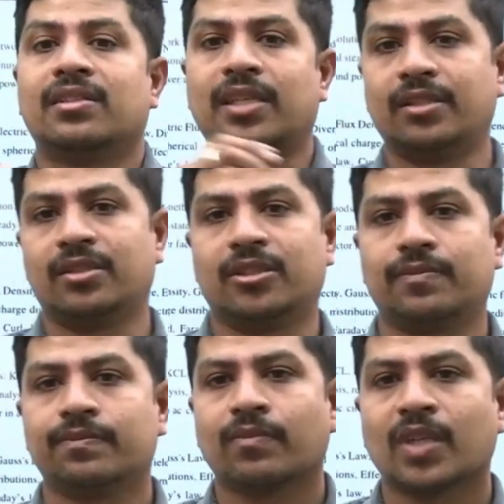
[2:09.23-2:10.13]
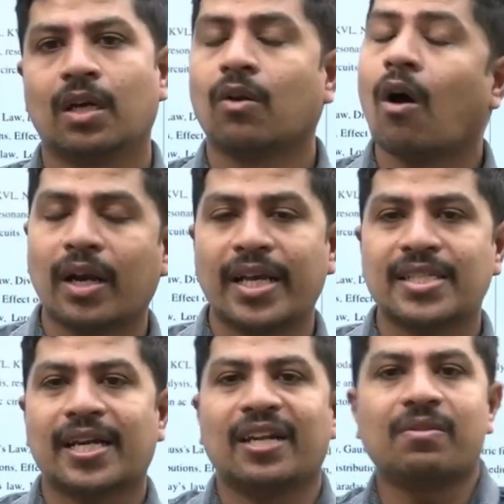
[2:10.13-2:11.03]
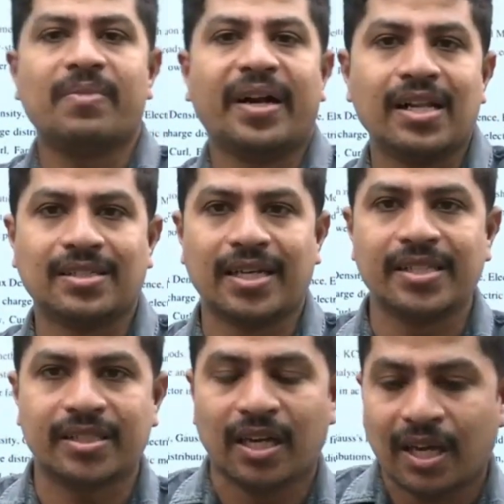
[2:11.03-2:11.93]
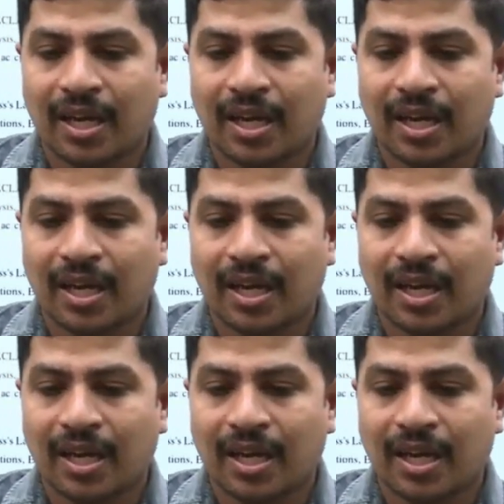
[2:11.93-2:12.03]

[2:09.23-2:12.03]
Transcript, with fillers: science not exactly from material science uh,